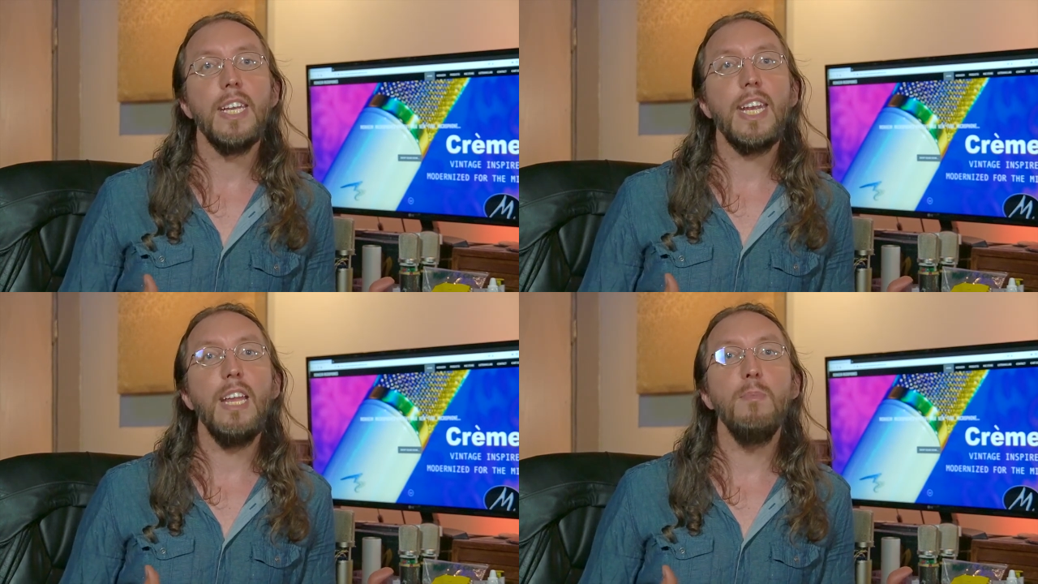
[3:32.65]

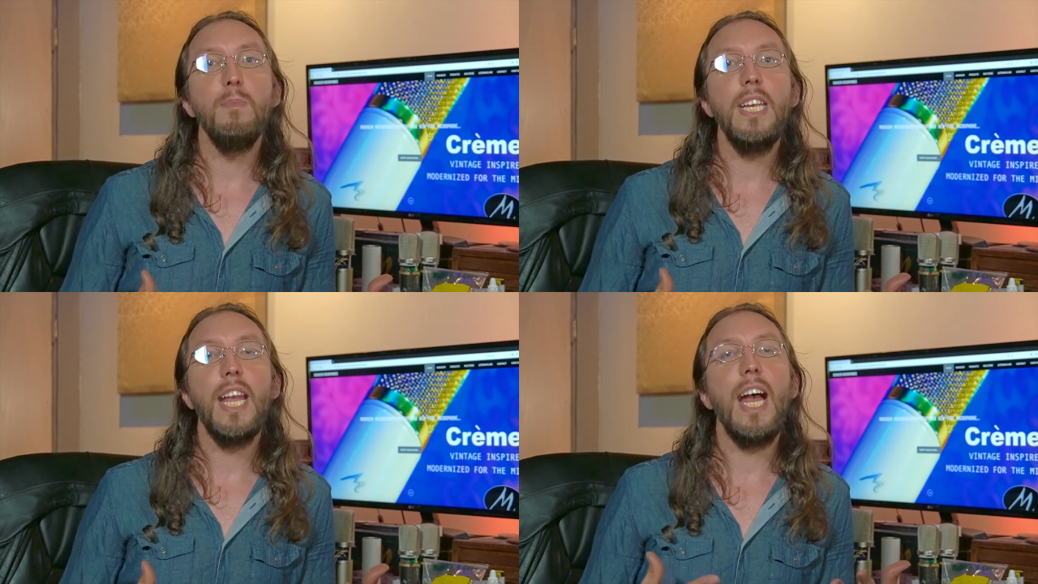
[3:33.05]
can
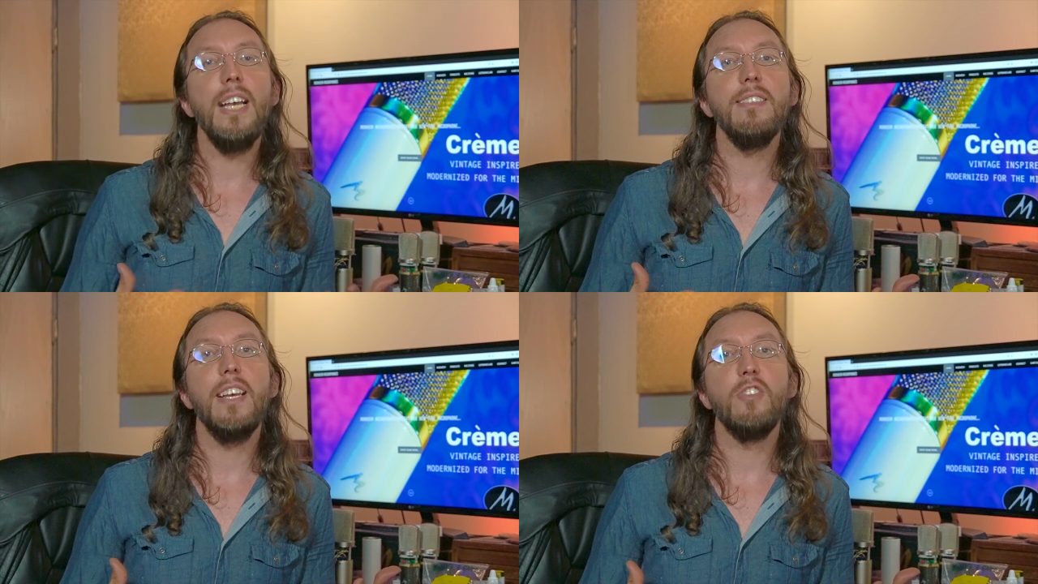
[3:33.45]
be
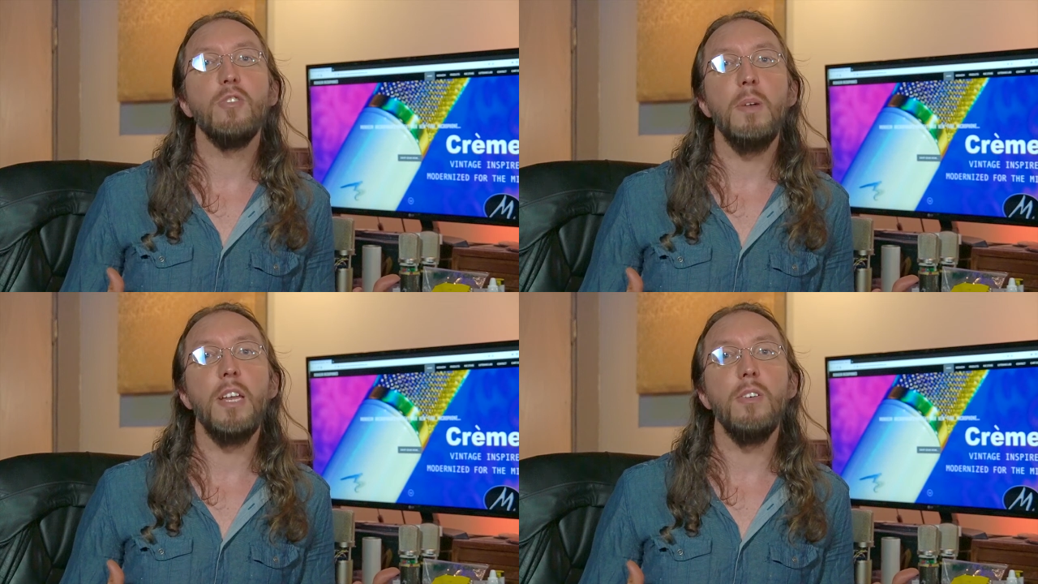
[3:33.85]
as
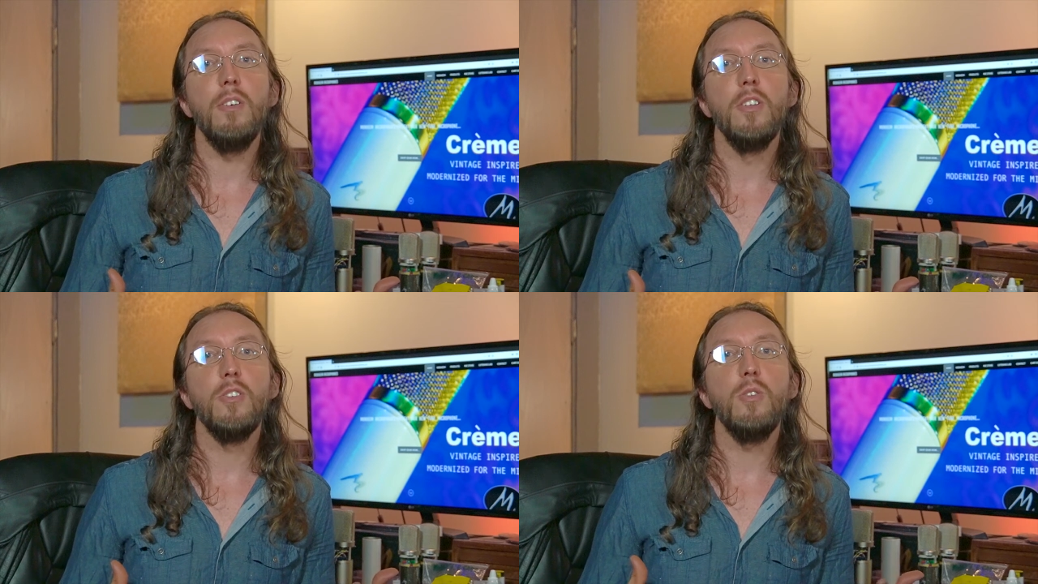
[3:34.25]

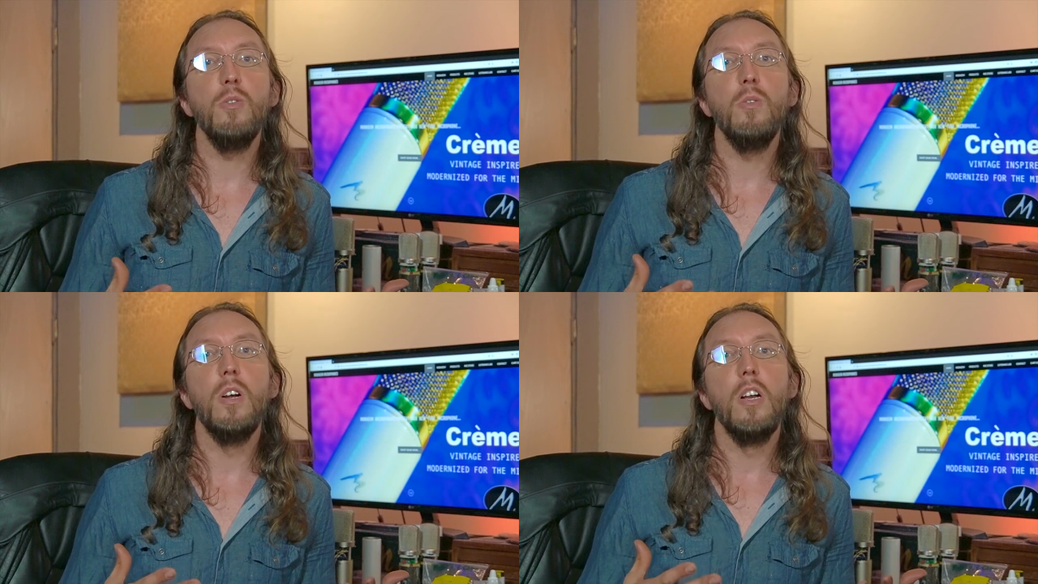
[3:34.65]
detrimental
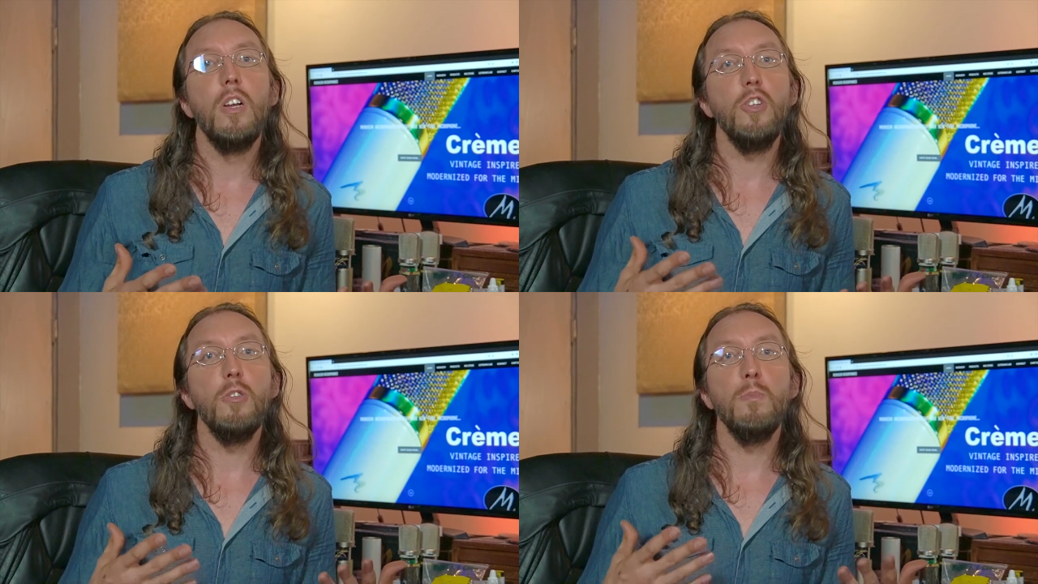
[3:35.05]
to
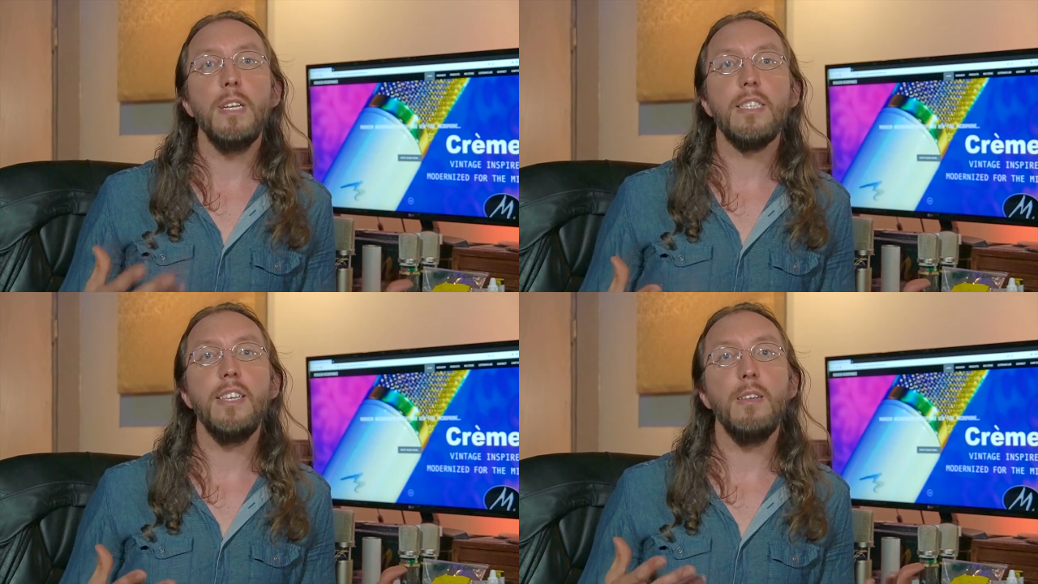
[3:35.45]
your
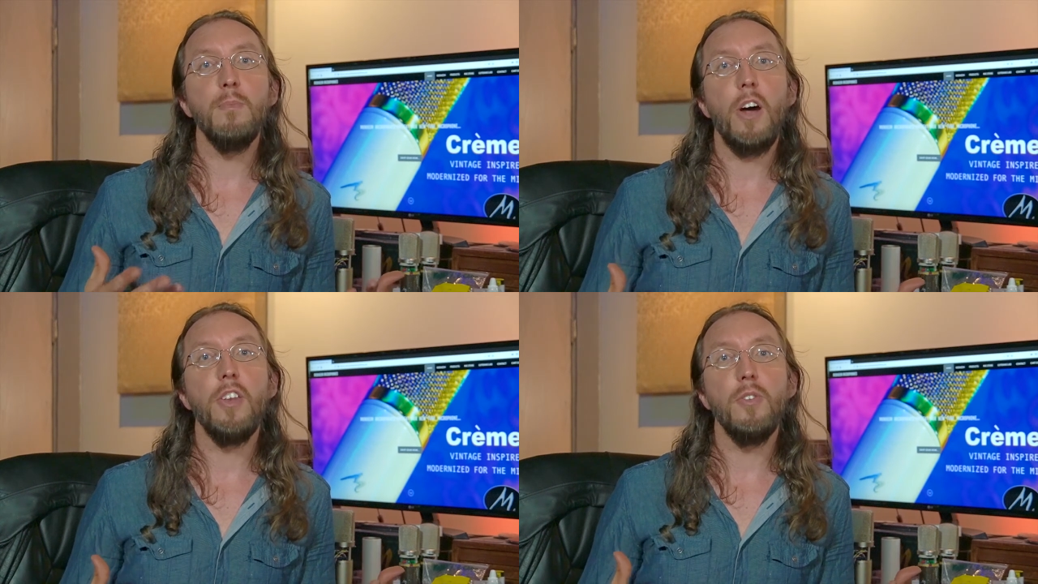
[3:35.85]

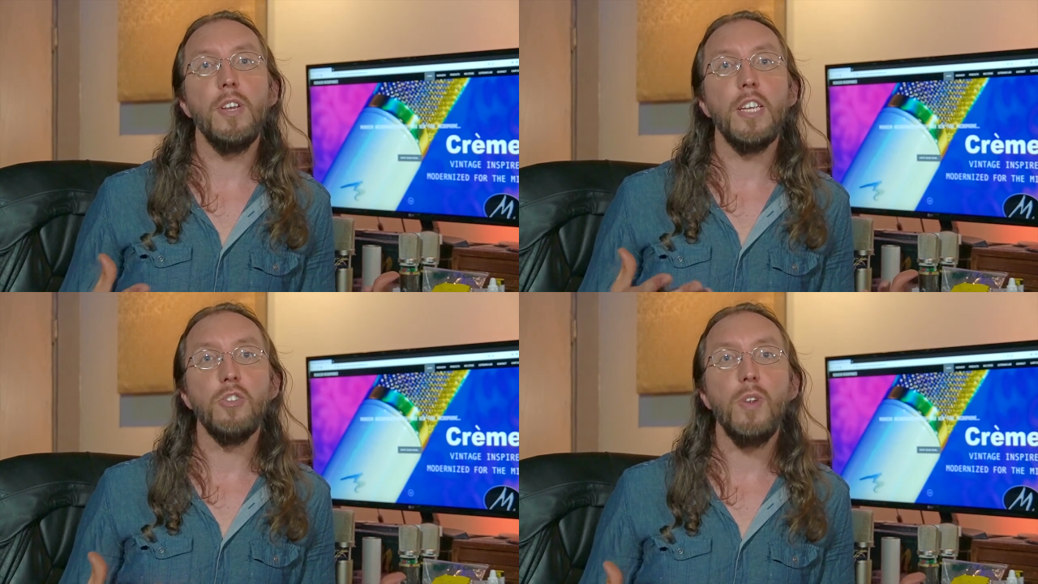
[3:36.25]
mixing,
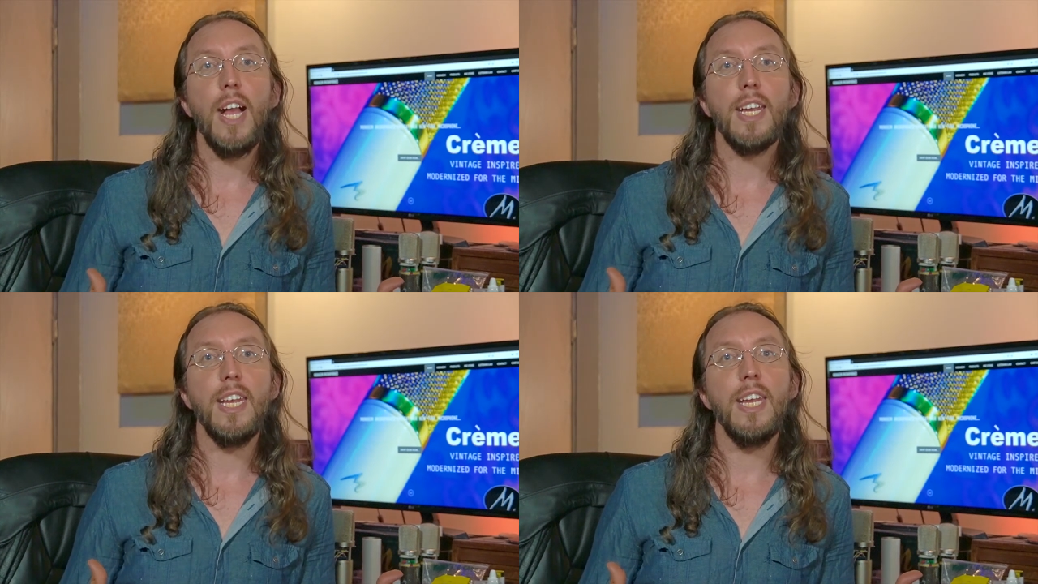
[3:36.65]
monitoring, and
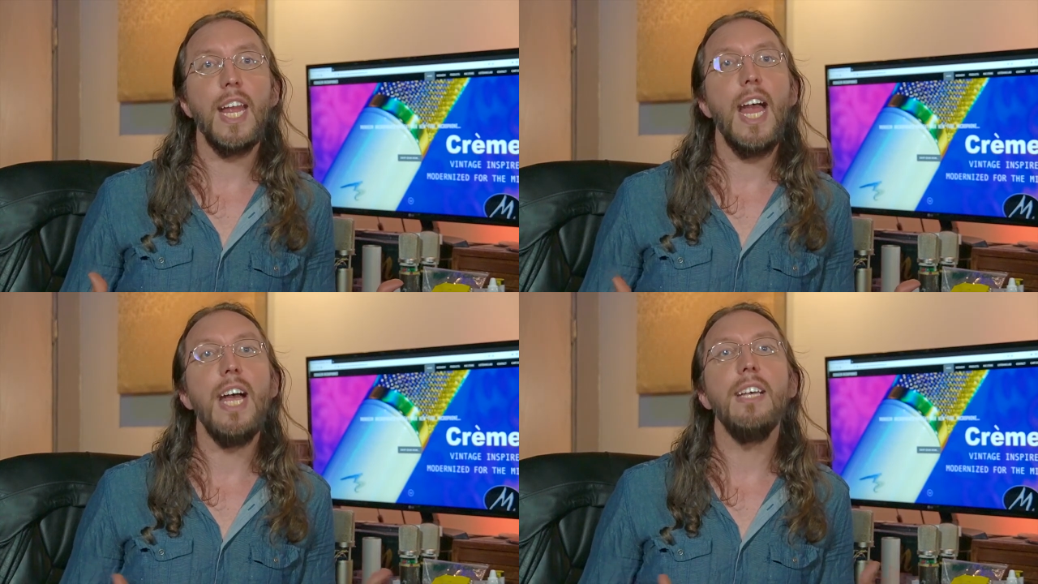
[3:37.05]

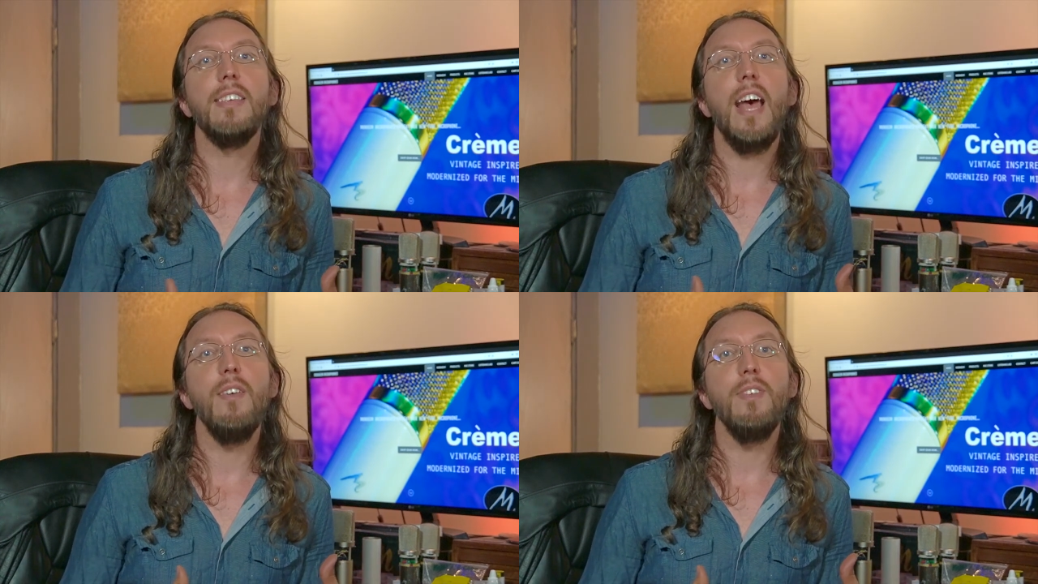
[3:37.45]
tracking
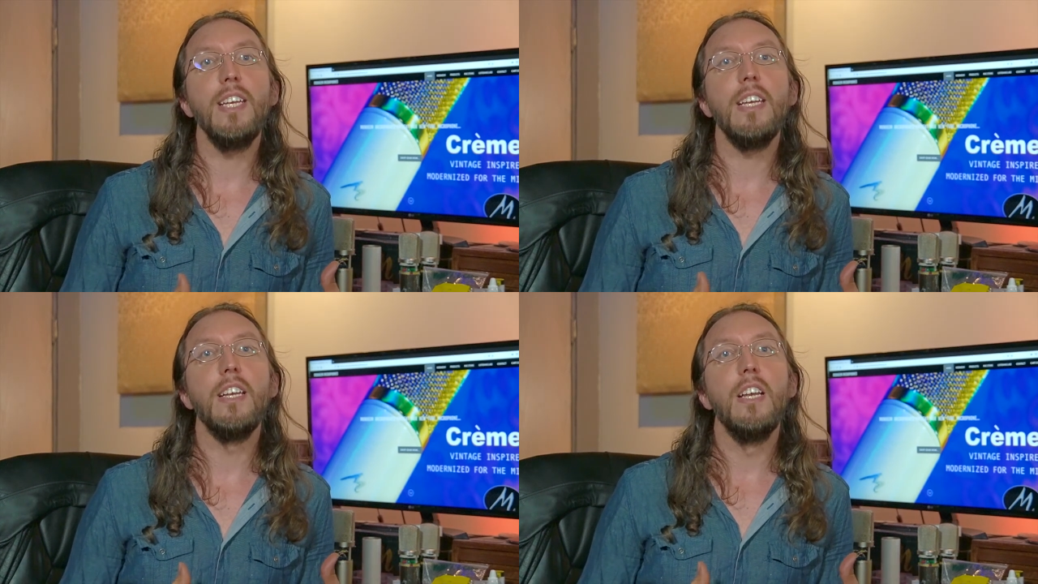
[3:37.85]
as
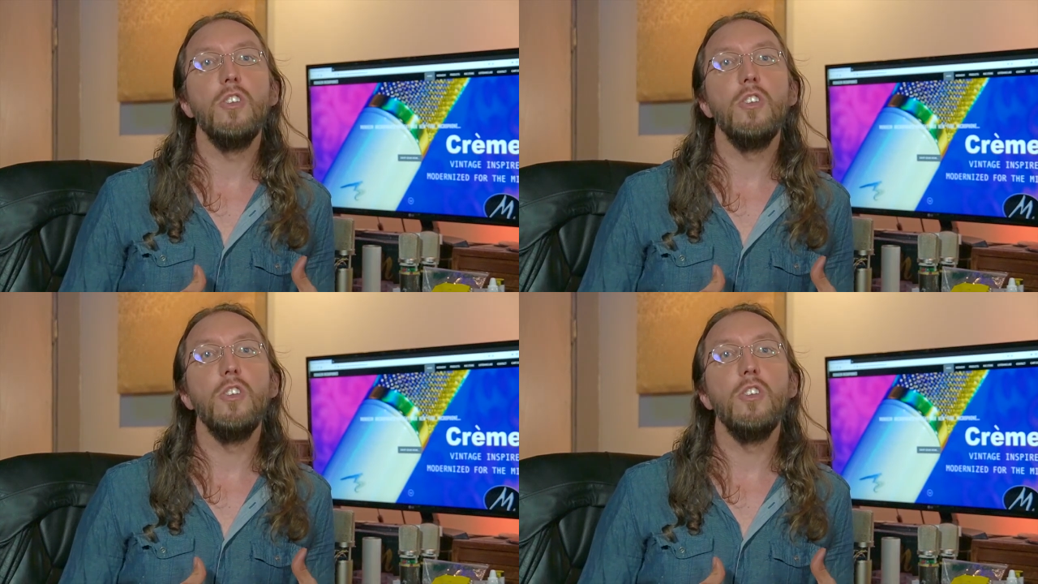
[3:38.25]
having